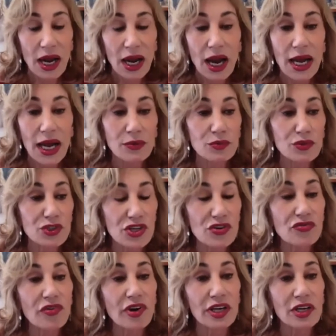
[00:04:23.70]
I
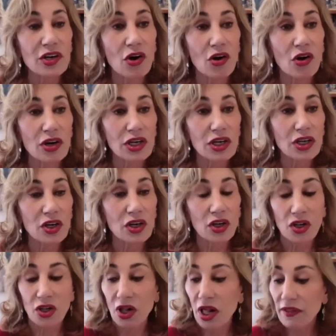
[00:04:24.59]
just read an
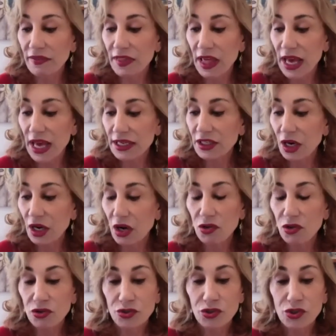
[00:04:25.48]
article that
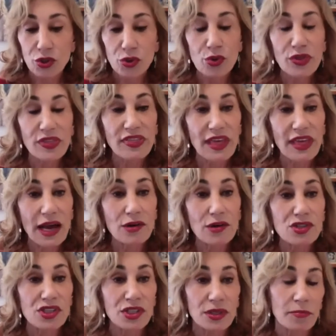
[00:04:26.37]

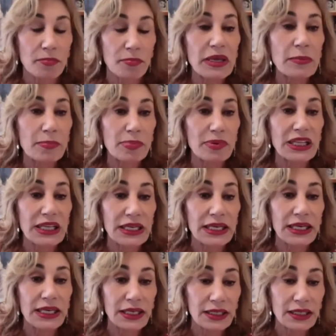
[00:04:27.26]
2,000 people
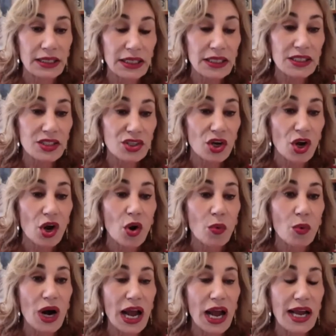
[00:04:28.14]
in England
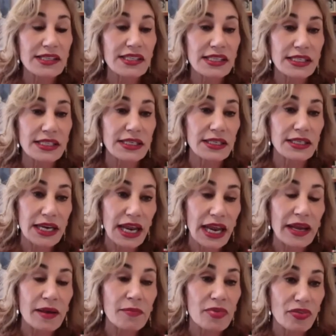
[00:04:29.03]
were asked to
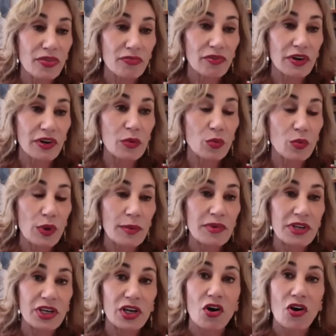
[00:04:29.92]
name three
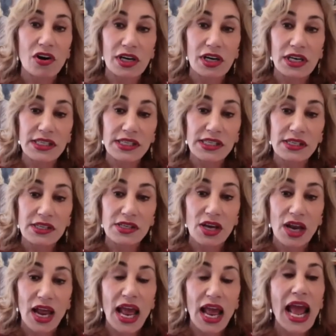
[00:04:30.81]
women artists,
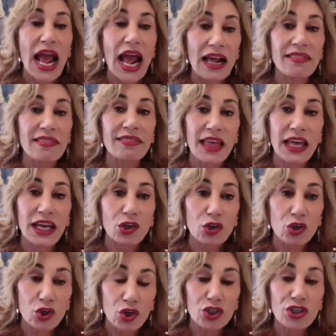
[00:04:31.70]
and
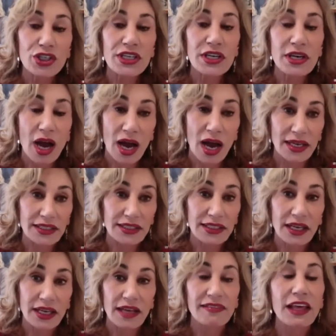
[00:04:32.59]
they could
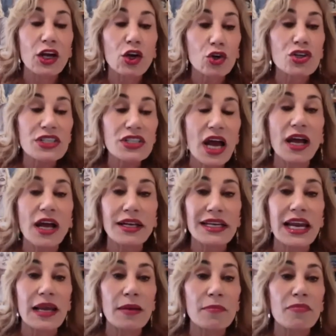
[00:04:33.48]
not. They could not
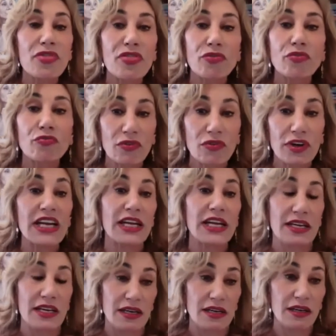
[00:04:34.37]
name
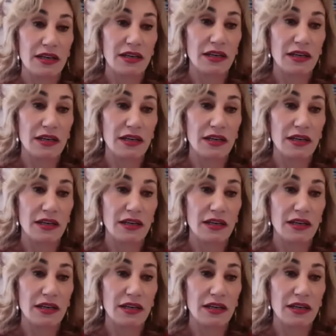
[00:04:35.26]
three,